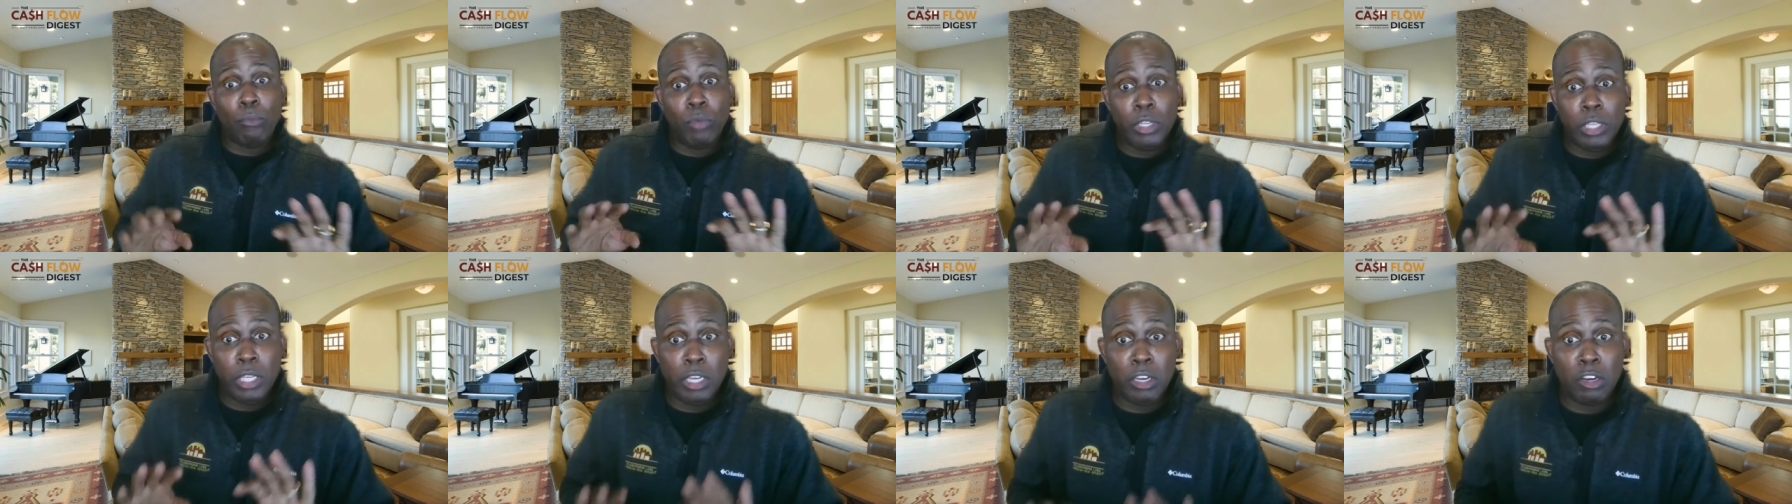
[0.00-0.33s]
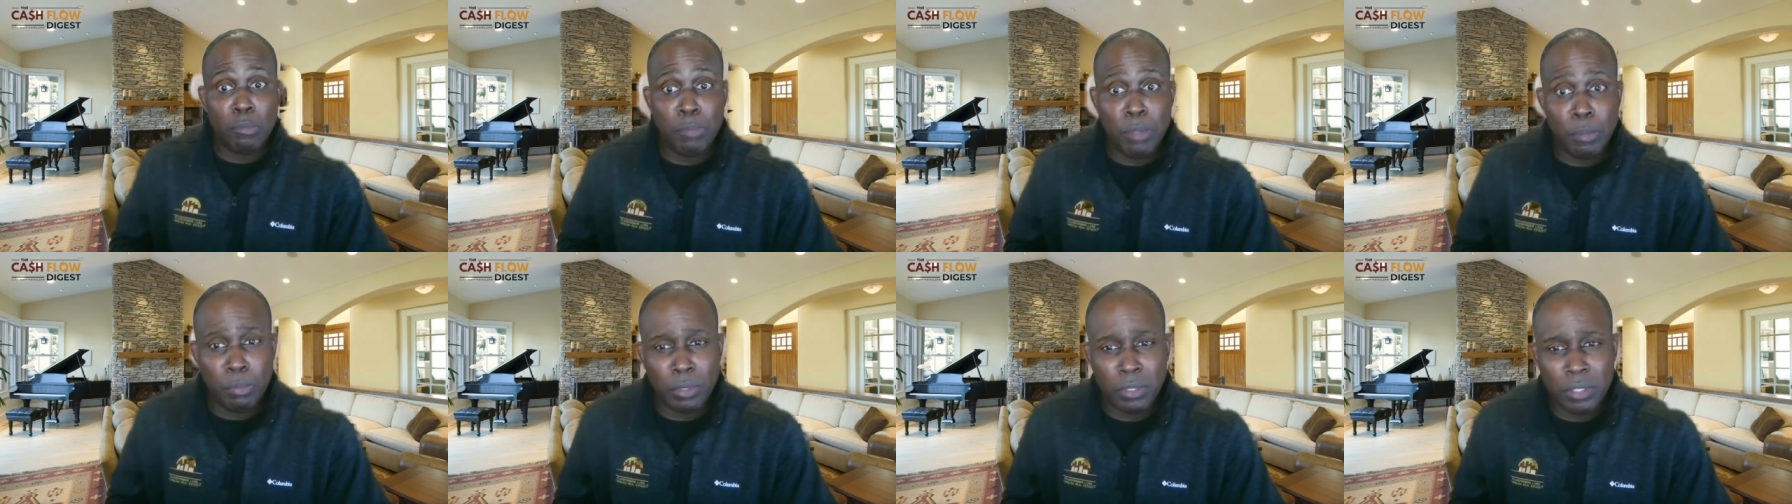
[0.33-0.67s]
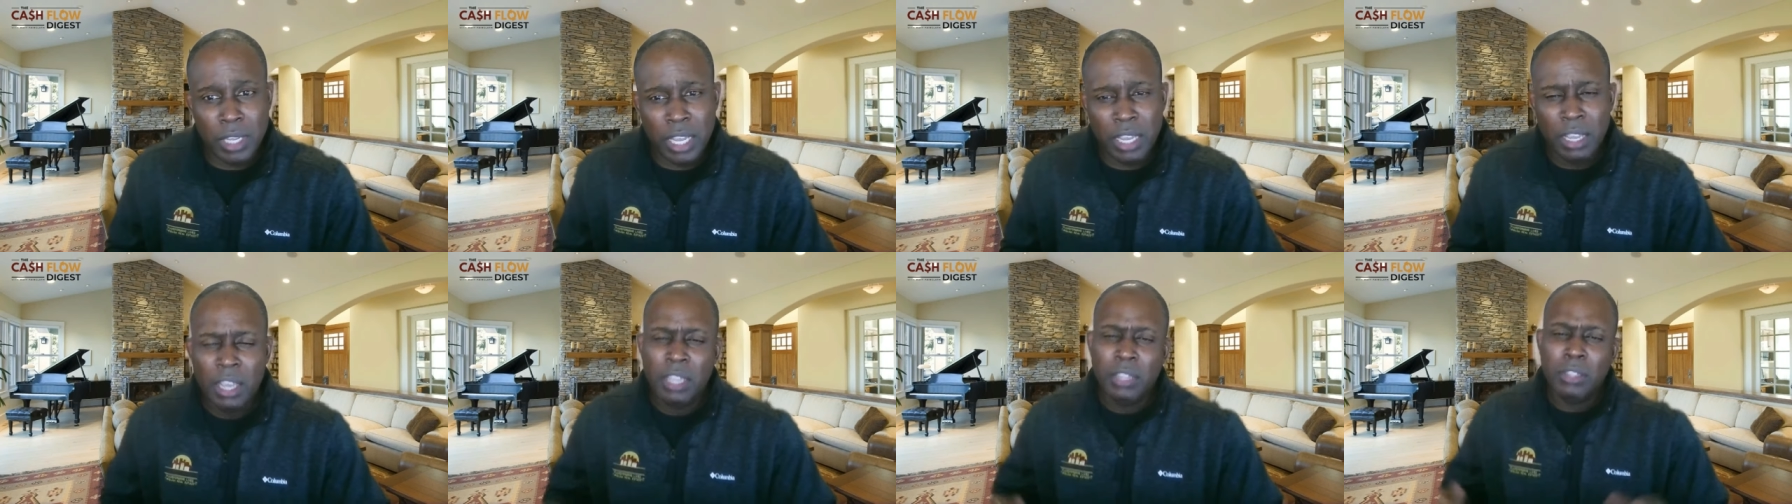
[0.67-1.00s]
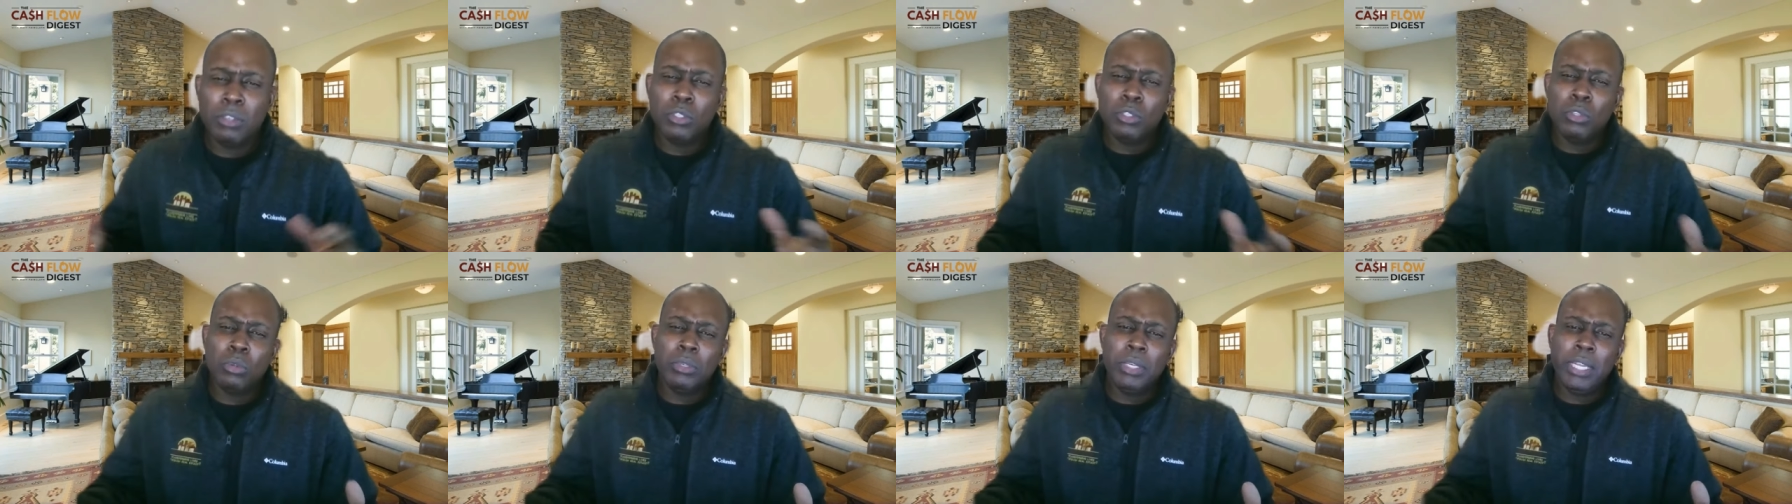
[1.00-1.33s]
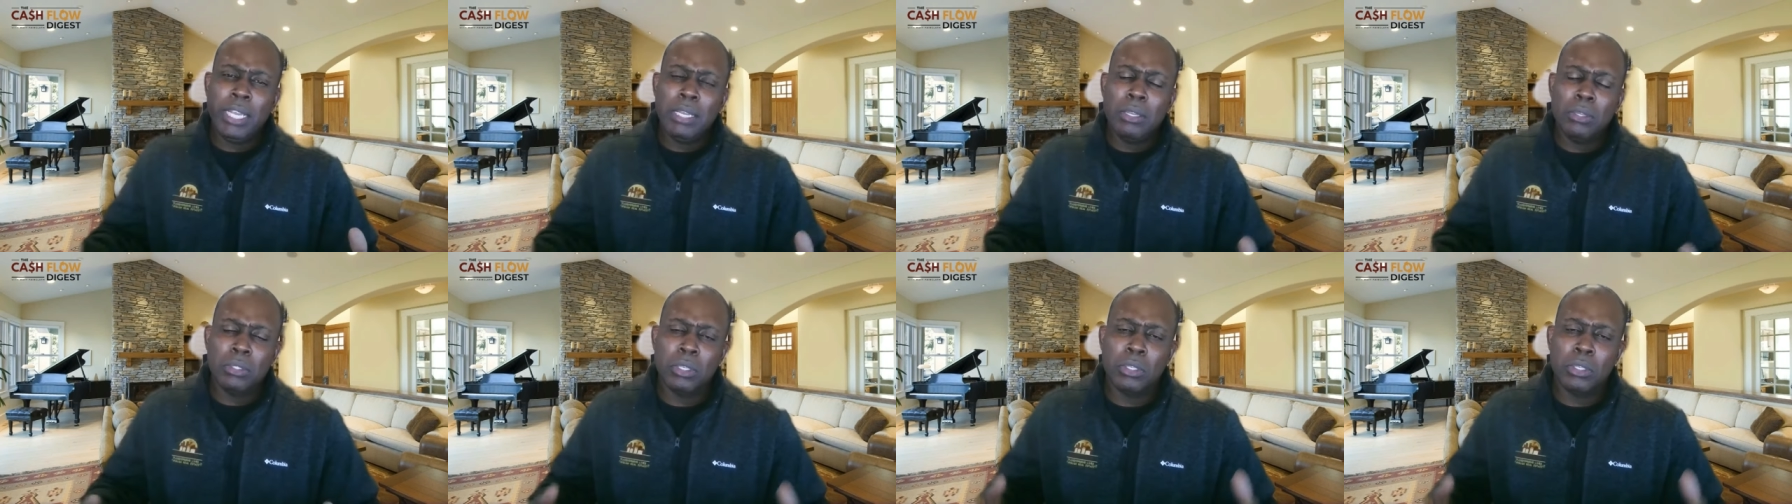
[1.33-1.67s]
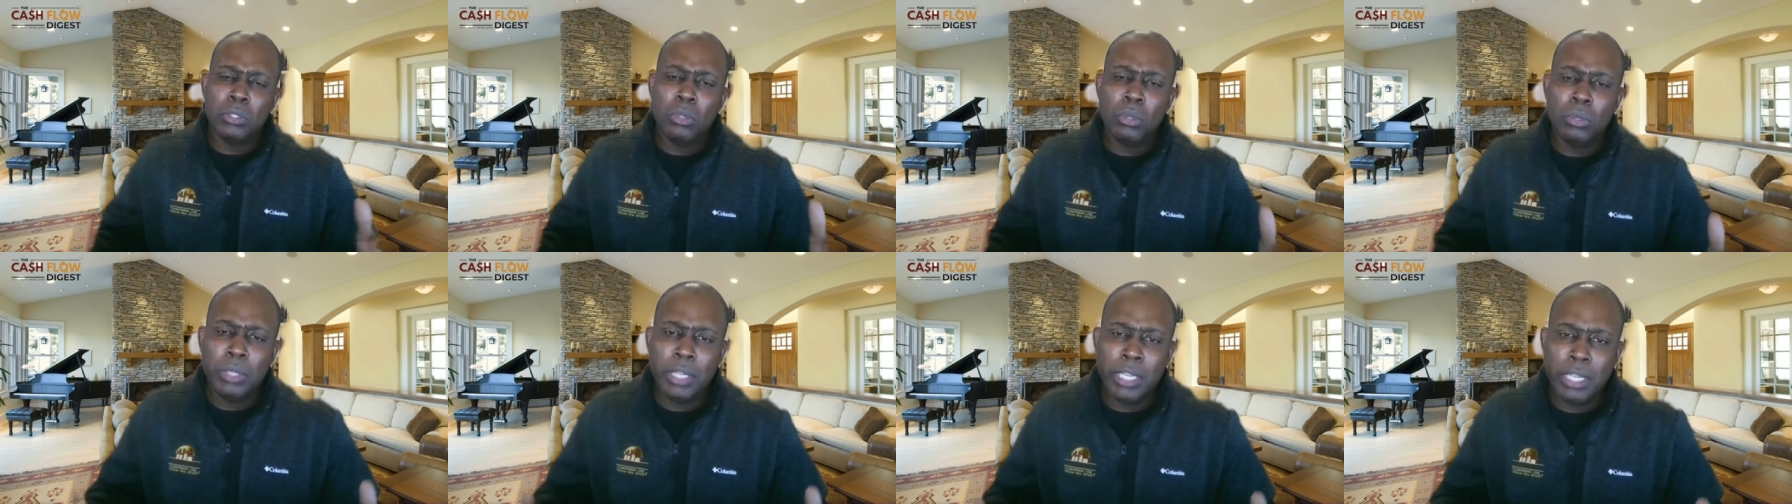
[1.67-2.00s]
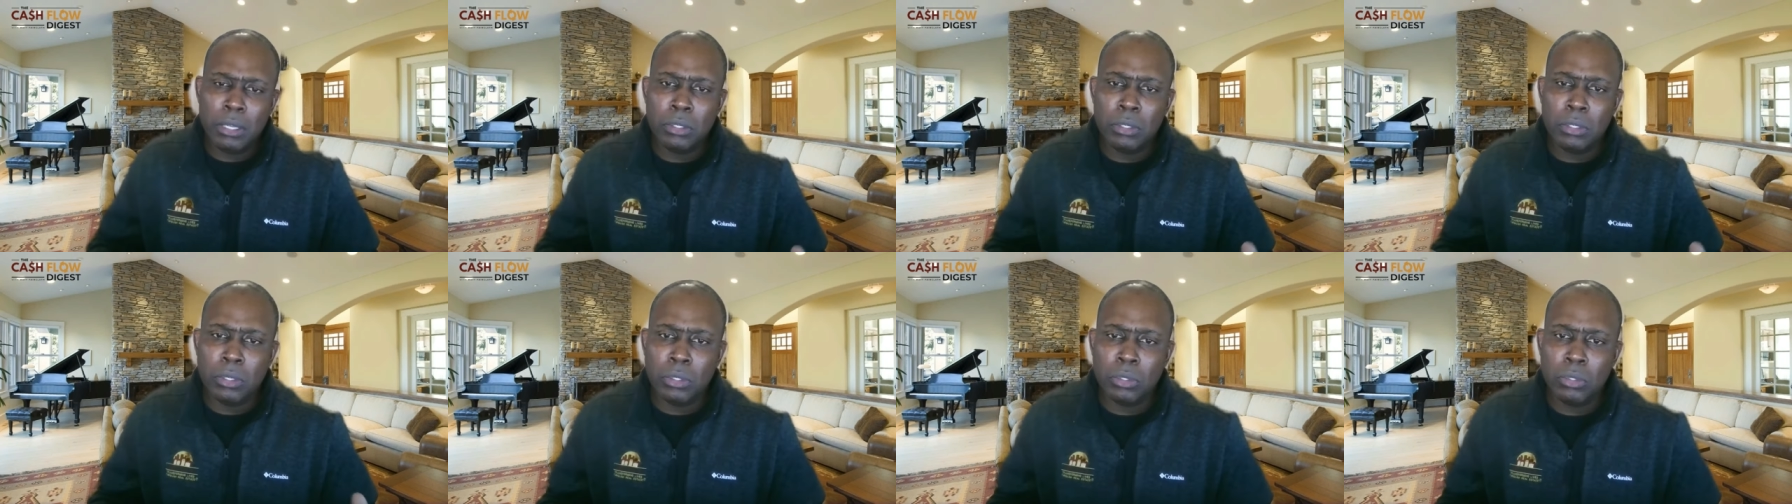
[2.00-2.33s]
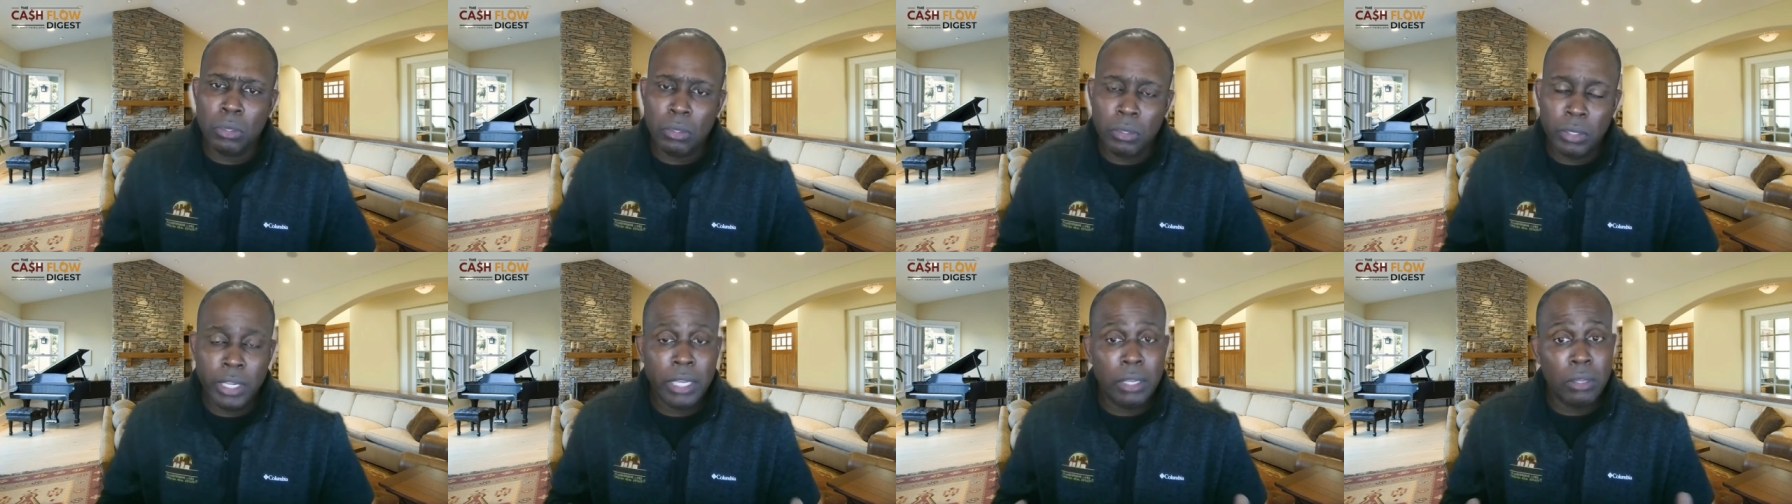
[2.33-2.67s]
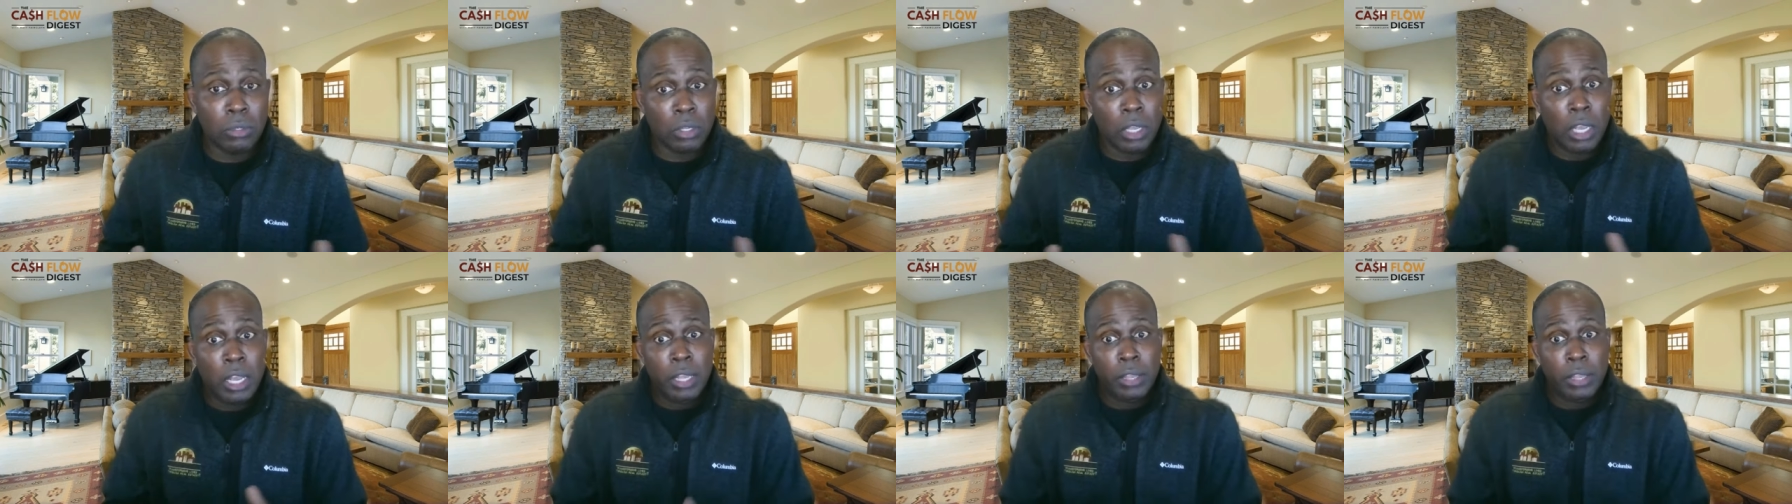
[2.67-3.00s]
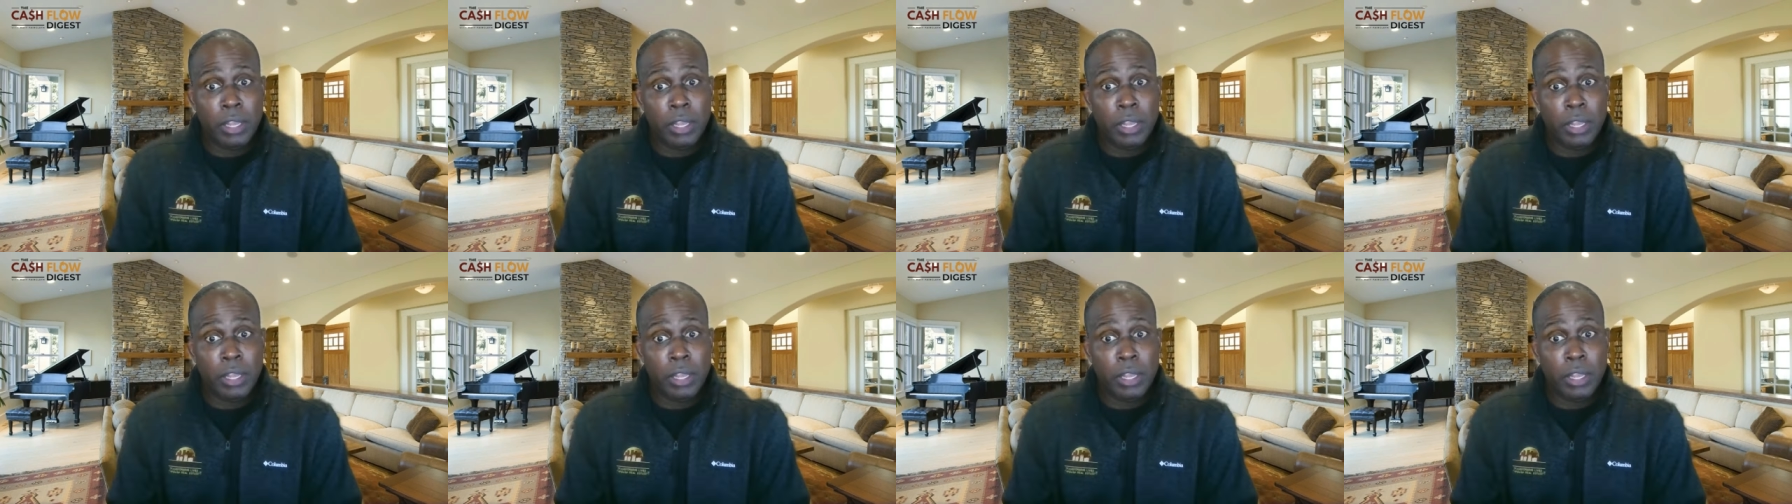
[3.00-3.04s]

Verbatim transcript: when you hear people saying there's no deals, there's no deals, there's no deals,